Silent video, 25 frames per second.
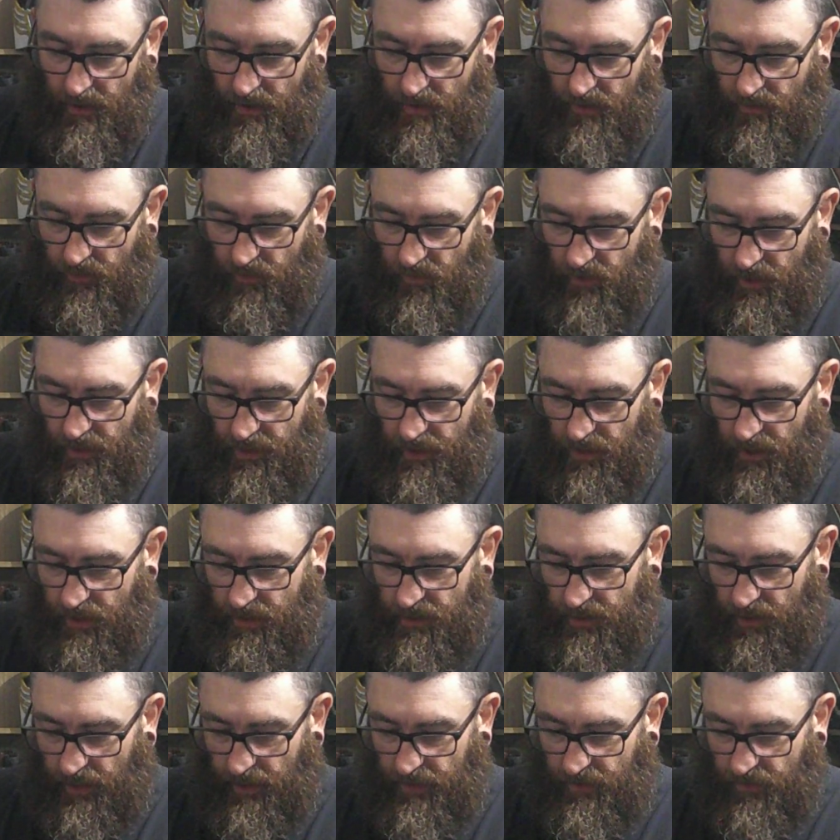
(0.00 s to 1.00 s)
for the
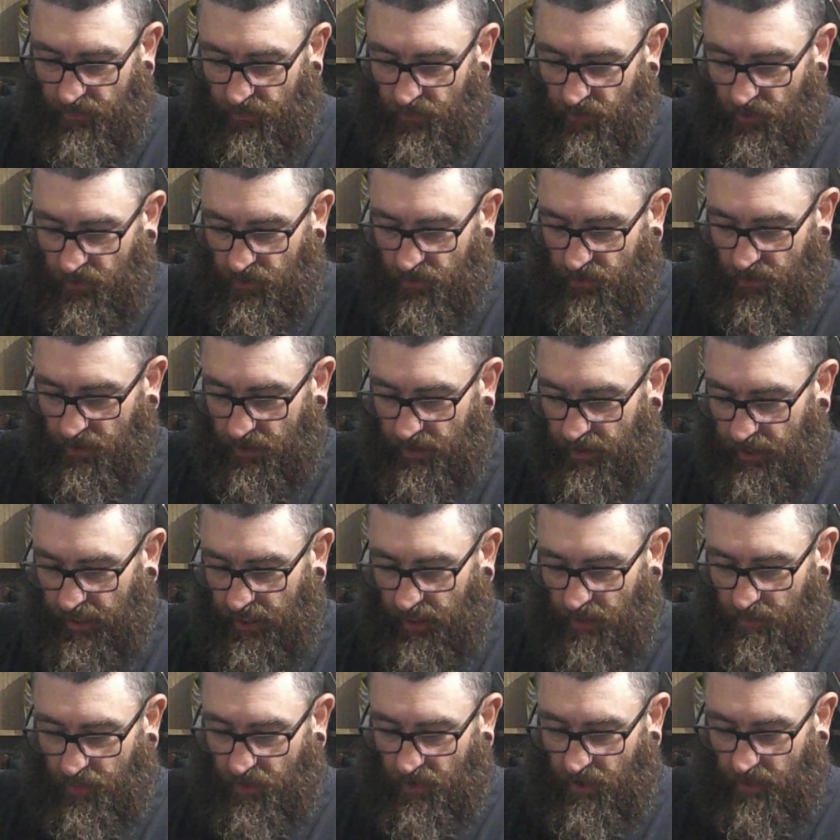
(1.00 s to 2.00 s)
nozzle at the front, and
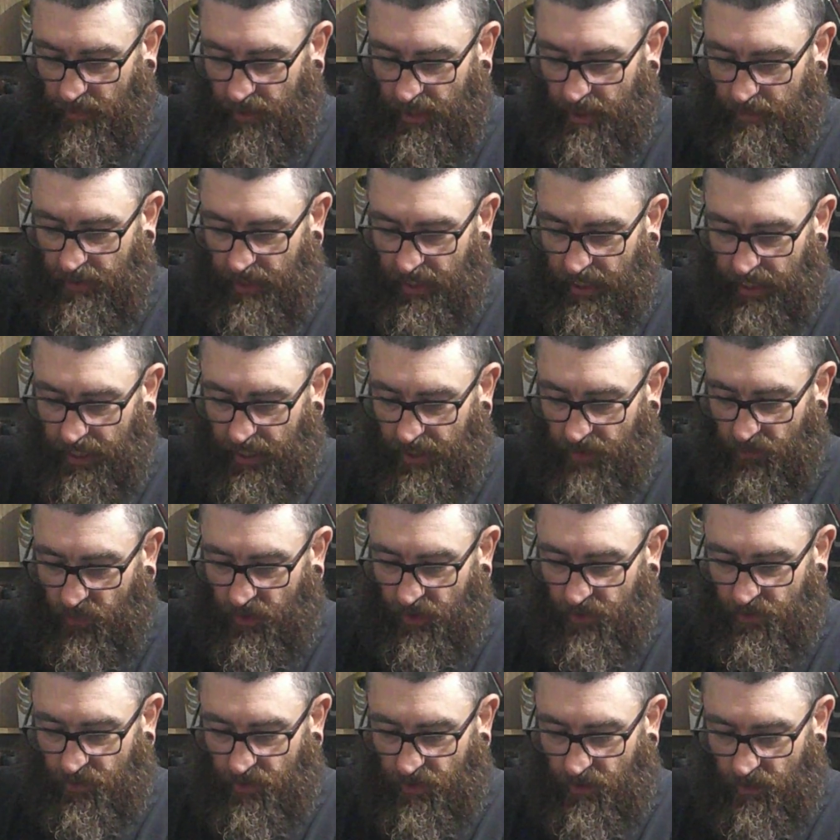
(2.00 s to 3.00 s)
I'll put it maybe halfway
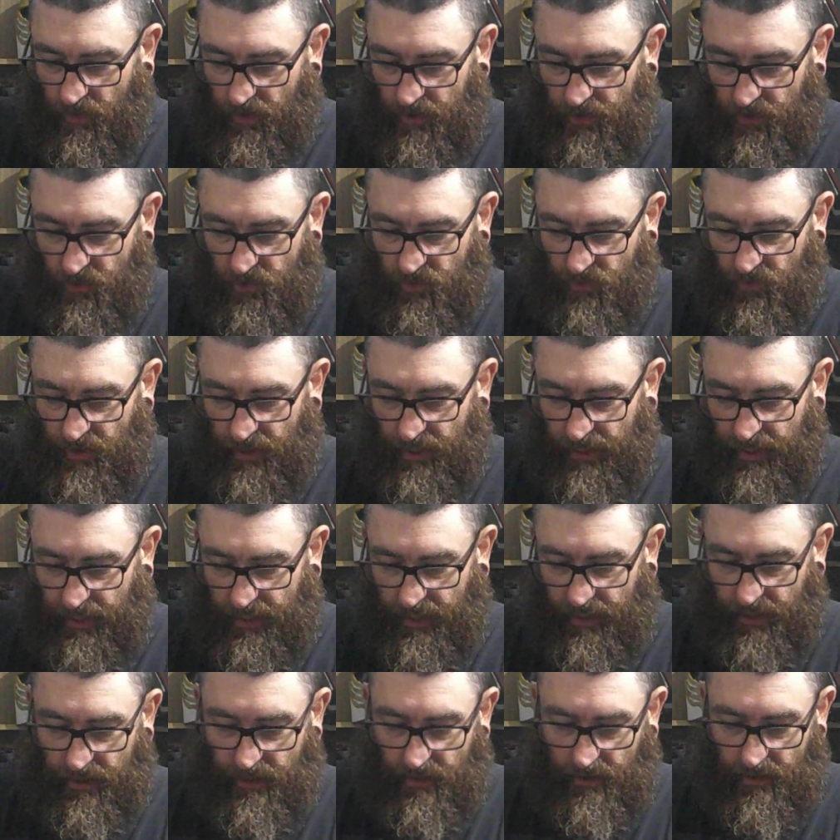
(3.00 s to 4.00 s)
through and just drill it
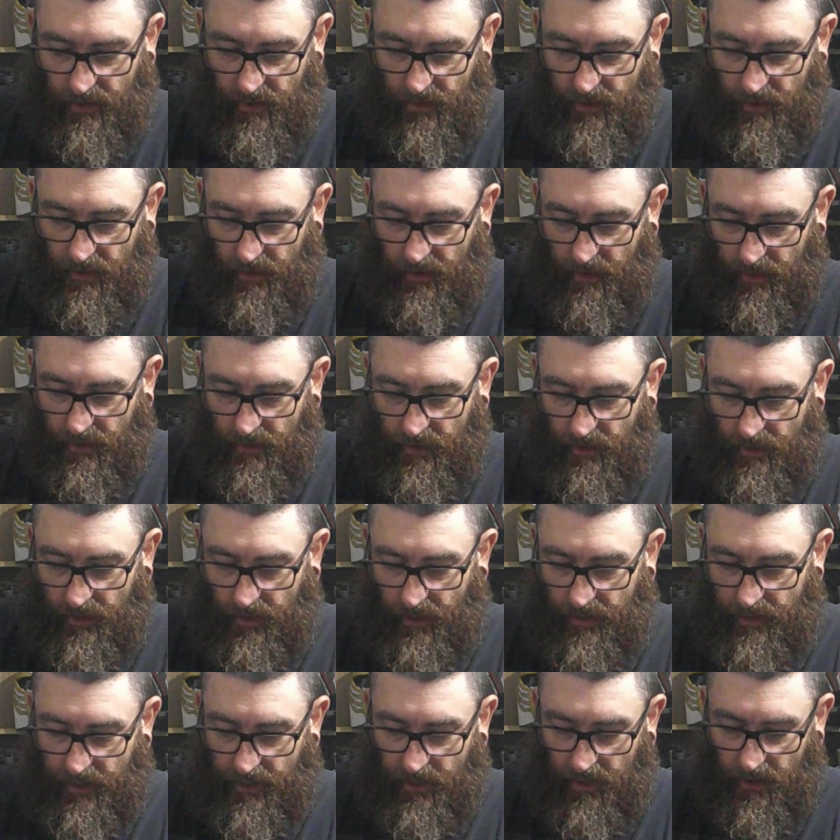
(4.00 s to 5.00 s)
in,
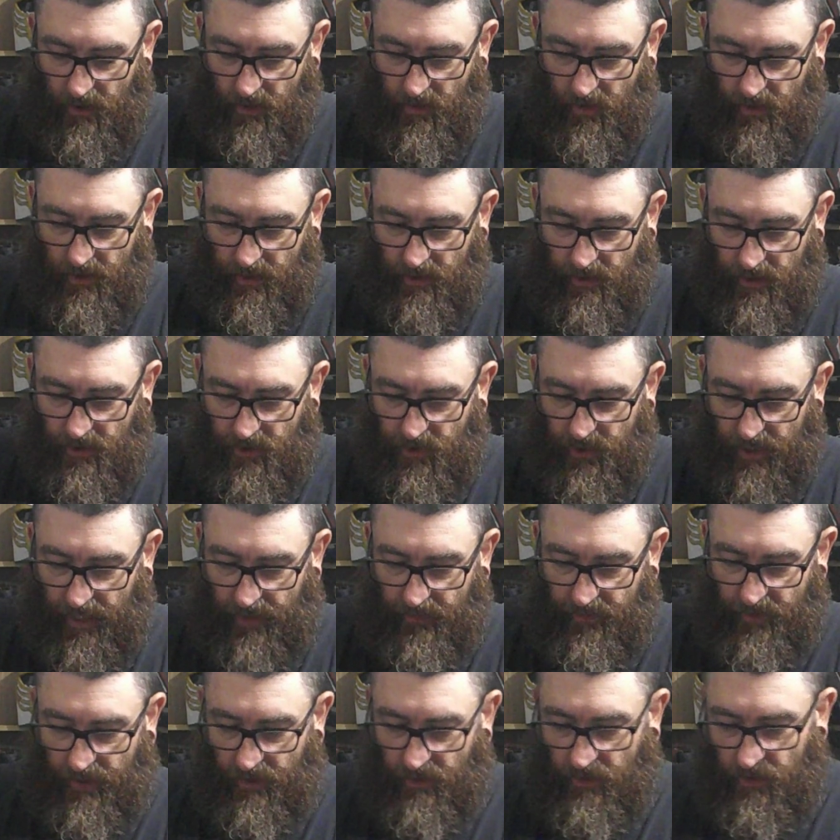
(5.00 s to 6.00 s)
and then I'm going to
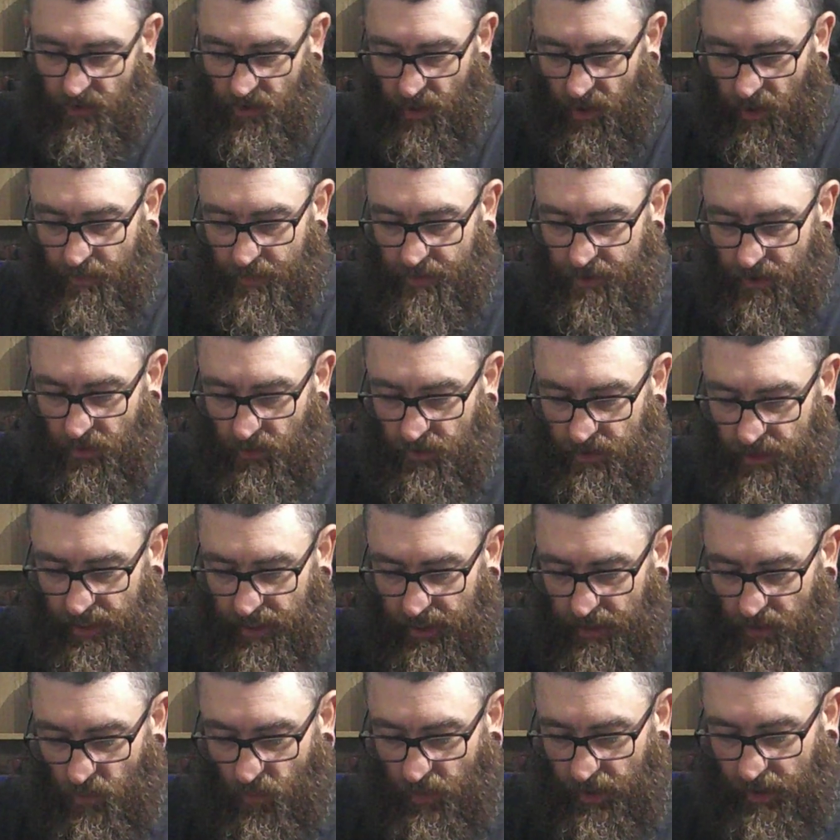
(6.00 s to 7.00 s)
shave down the top so it's a
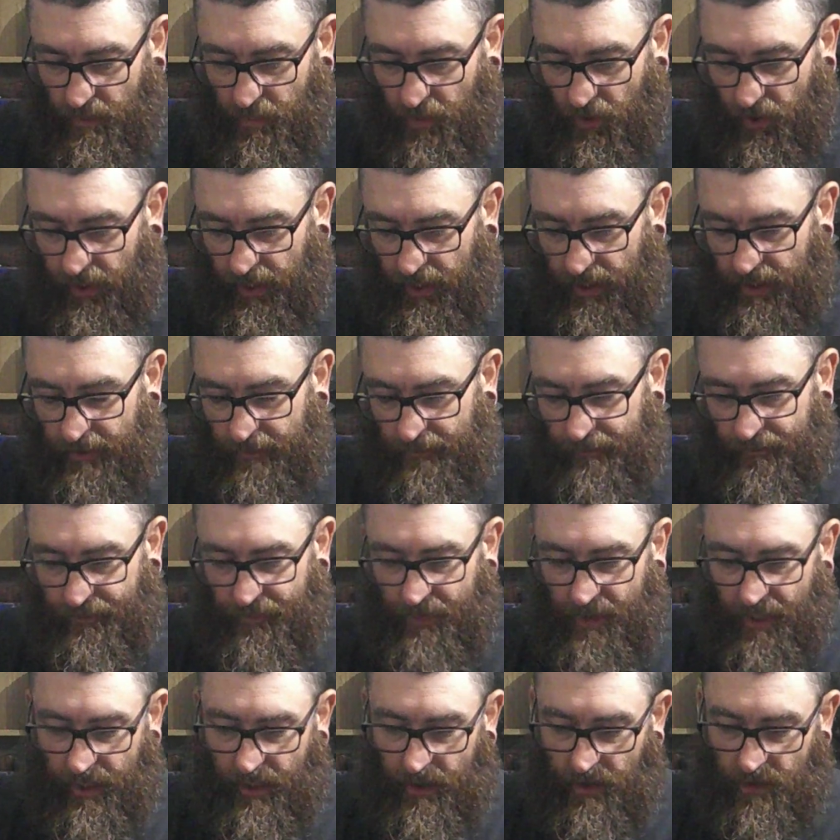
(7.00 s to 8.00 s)
little wee point.
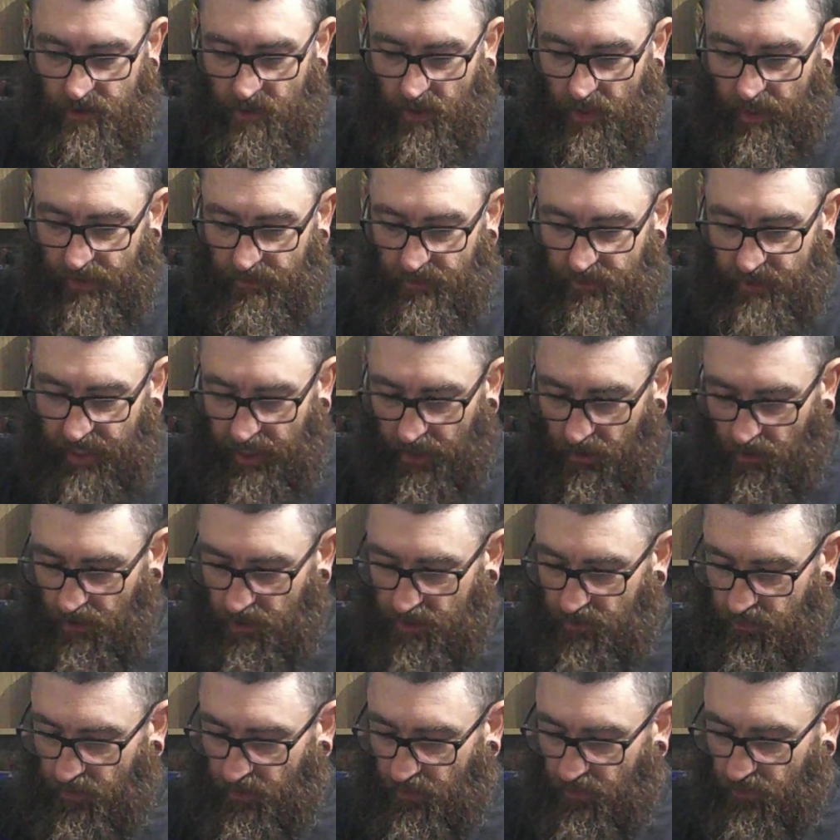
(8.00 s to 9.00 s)
You also have dowels
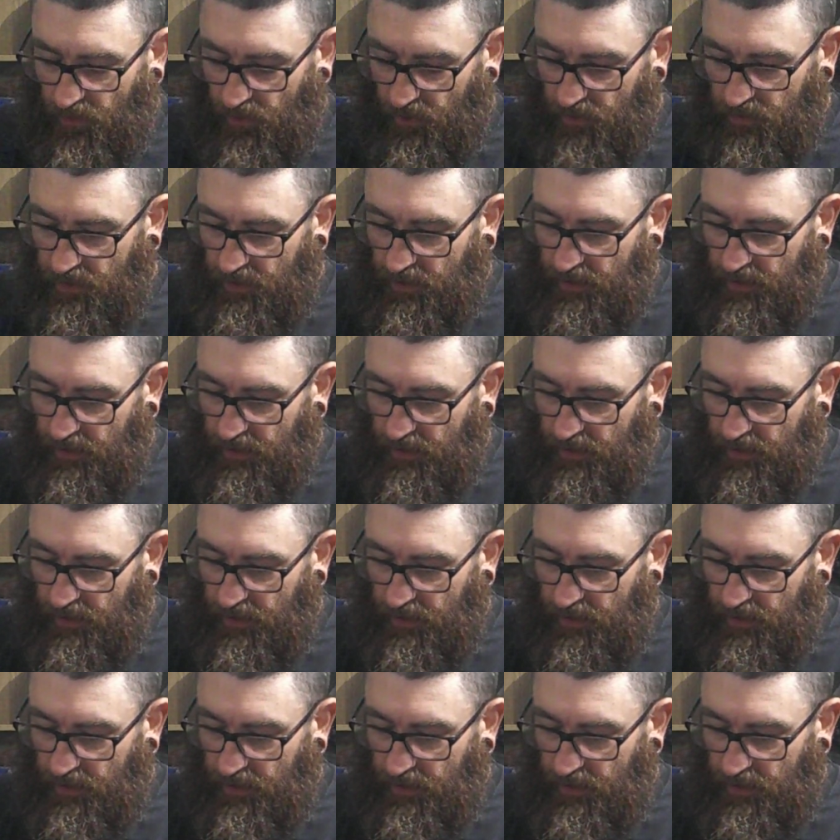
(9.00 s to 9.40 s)
for the front.